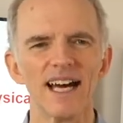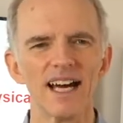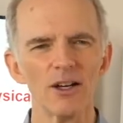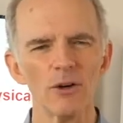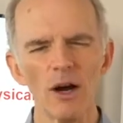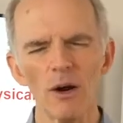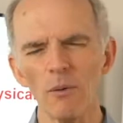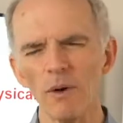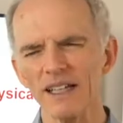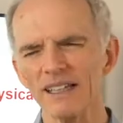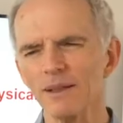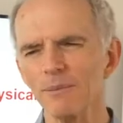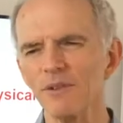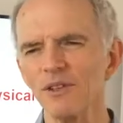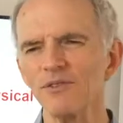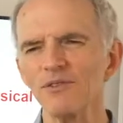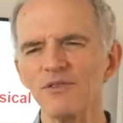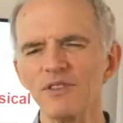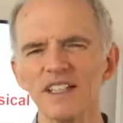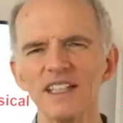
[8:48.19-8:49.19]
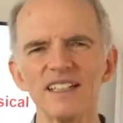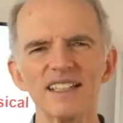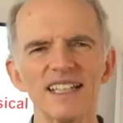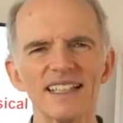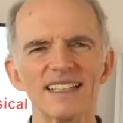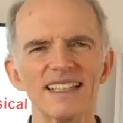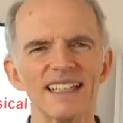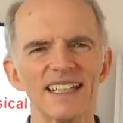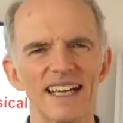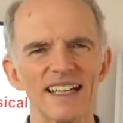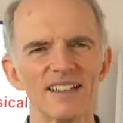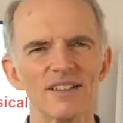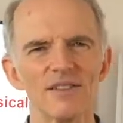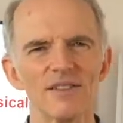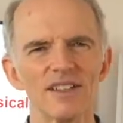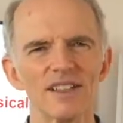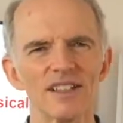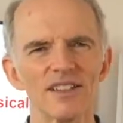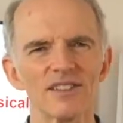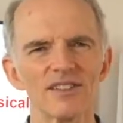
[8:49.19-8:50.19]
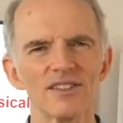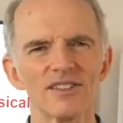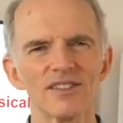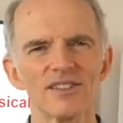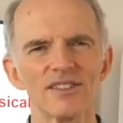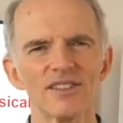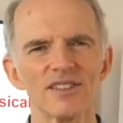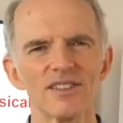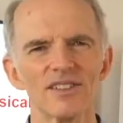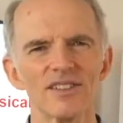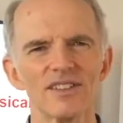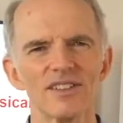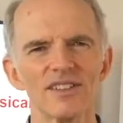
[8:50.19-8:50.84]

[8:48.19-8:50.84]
How do I want them to feel at the end of this?